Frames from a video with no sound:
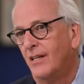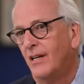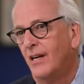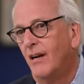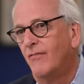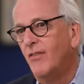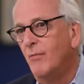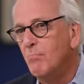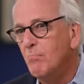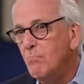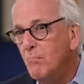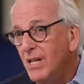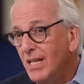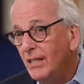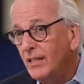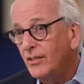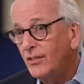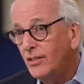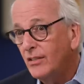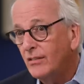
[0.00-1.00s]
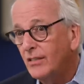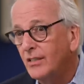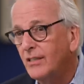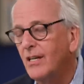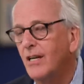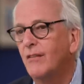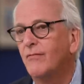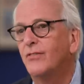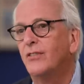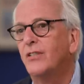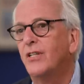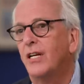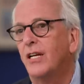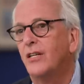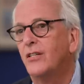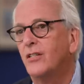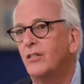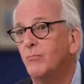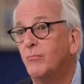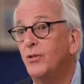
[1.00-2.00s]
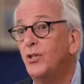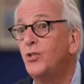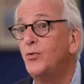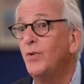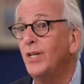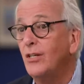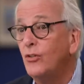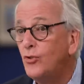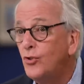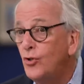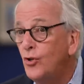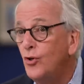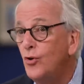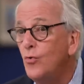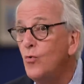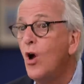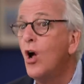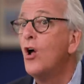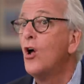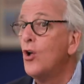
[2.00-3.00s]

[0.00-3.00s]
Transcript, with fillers: of a military confrontation between two